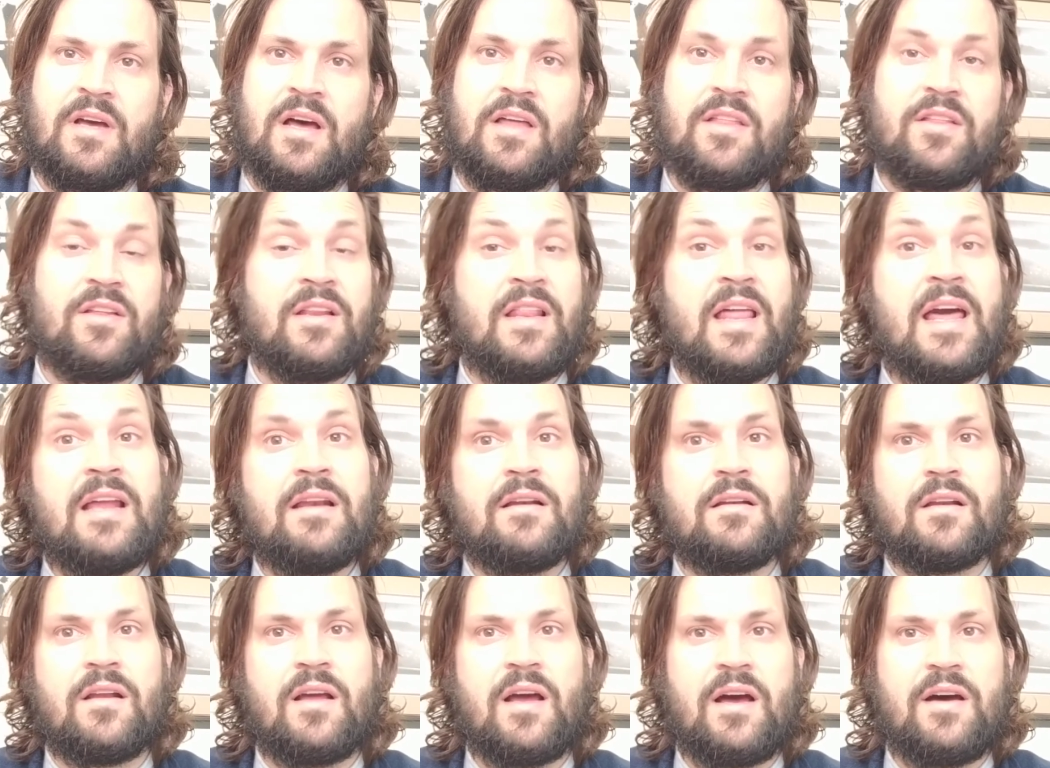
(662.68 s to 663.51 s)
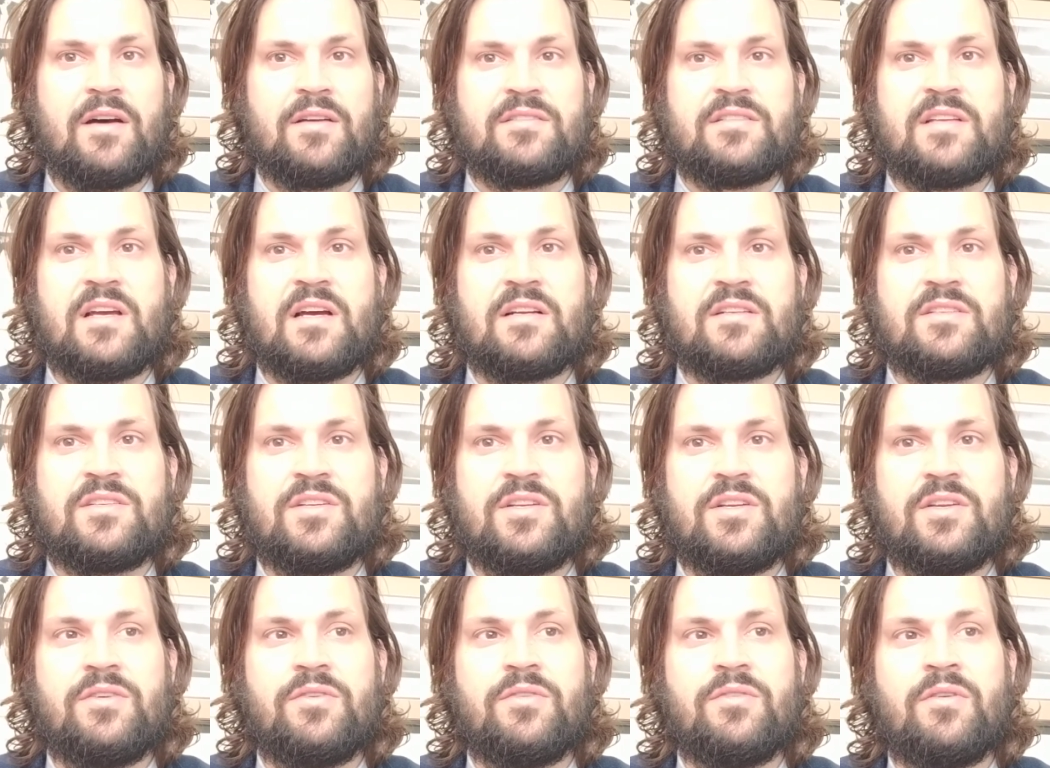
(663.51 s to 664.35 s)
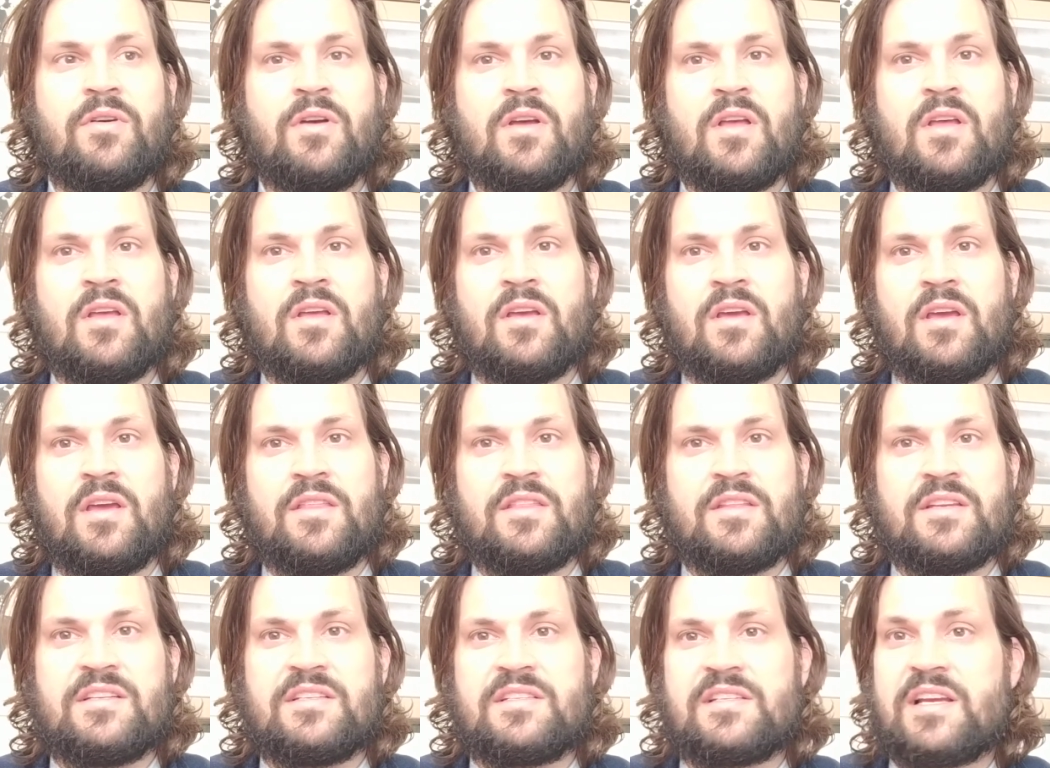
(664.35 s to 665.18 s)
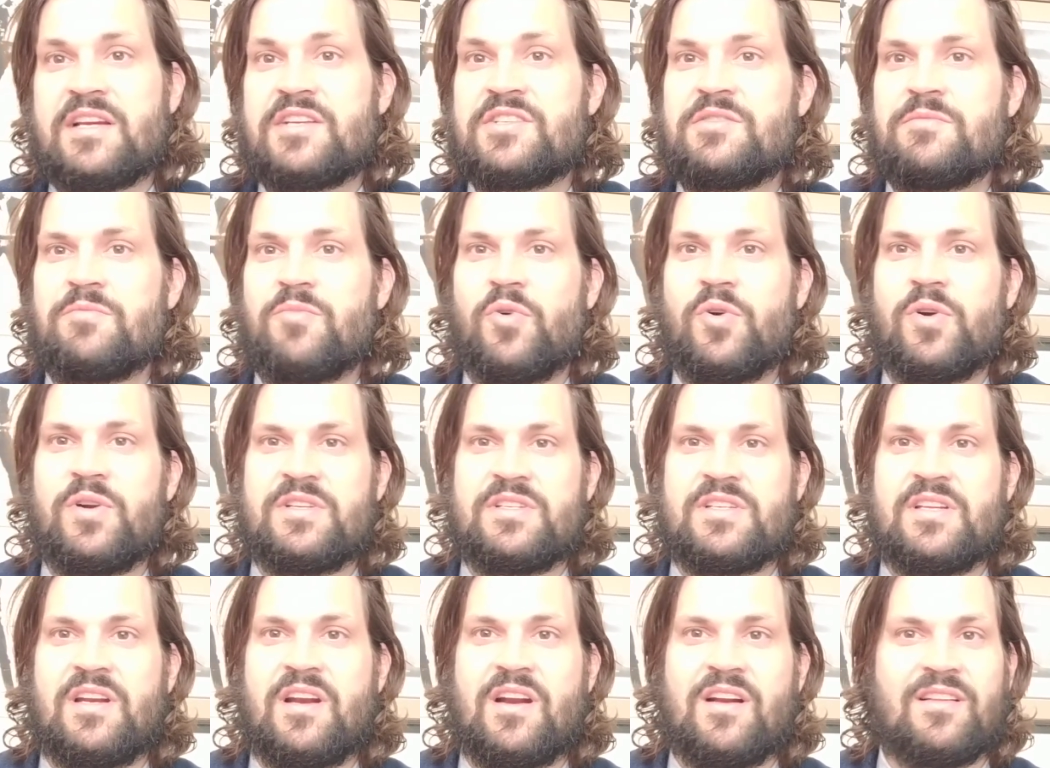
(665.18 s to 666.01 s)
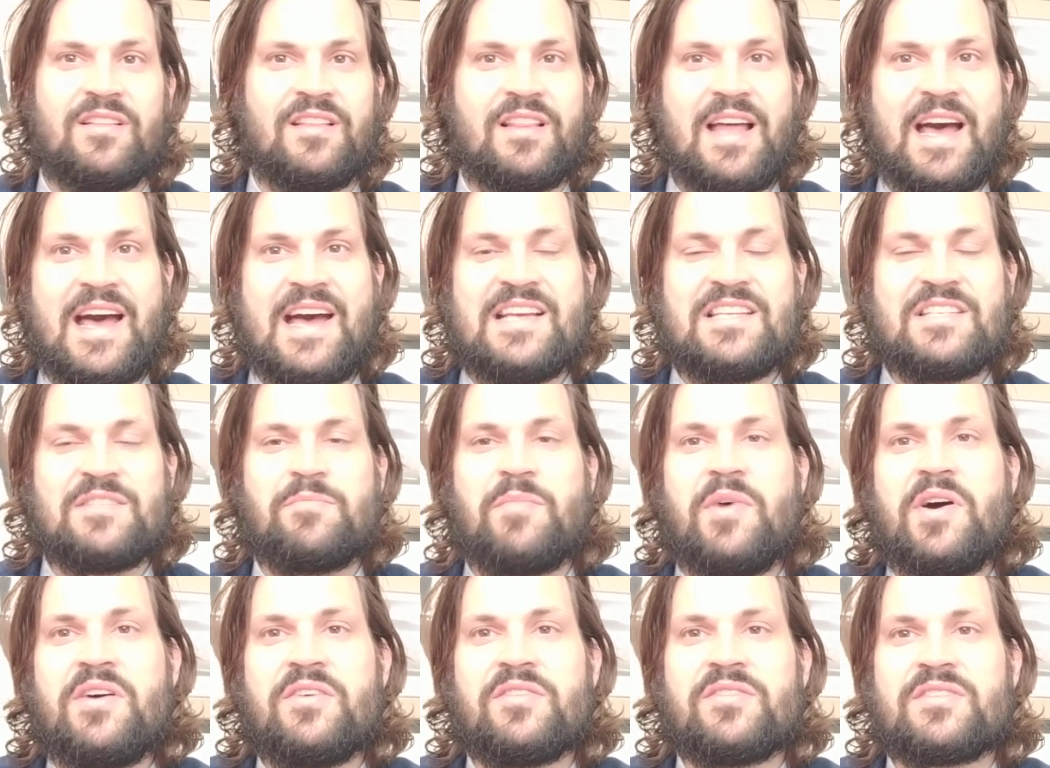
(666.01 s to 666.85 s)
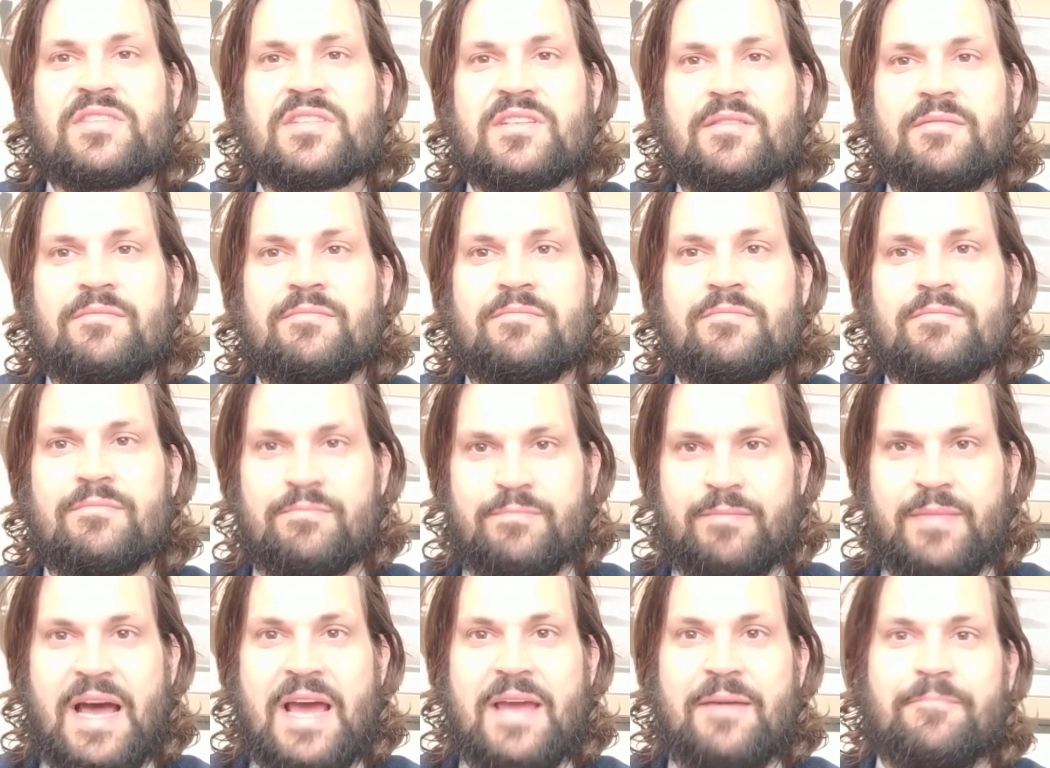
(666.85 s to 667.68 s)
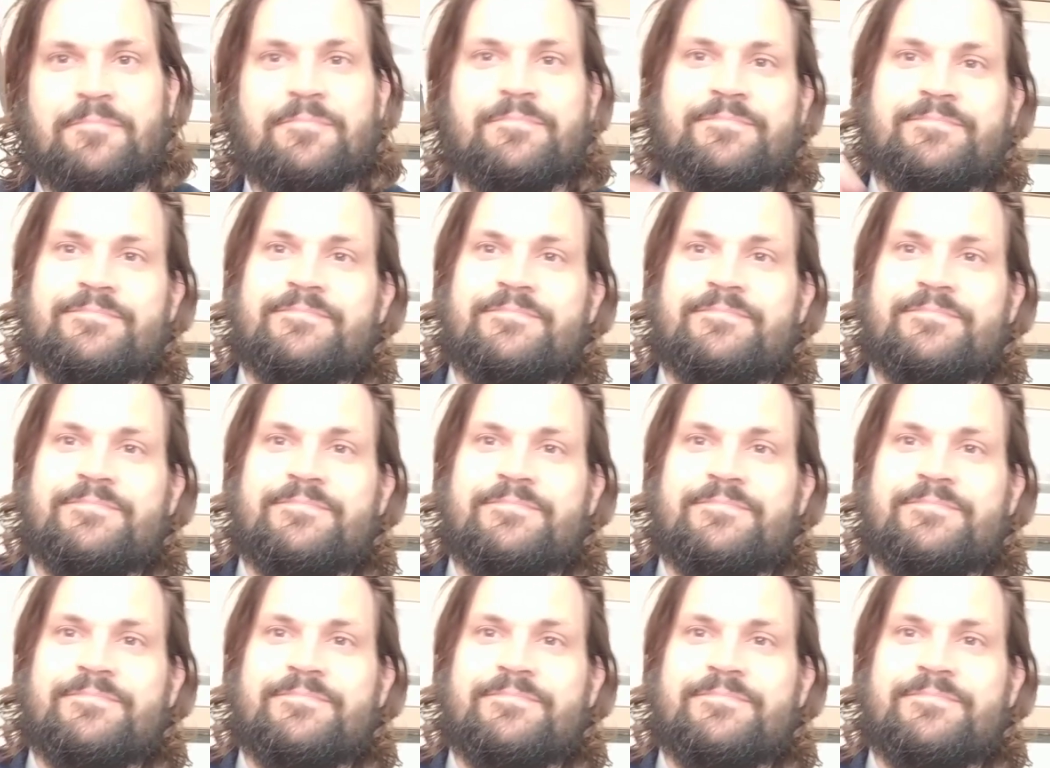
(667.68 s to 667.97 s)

Other than that, I'll talk to you in the discussion boards in our last post. Bye.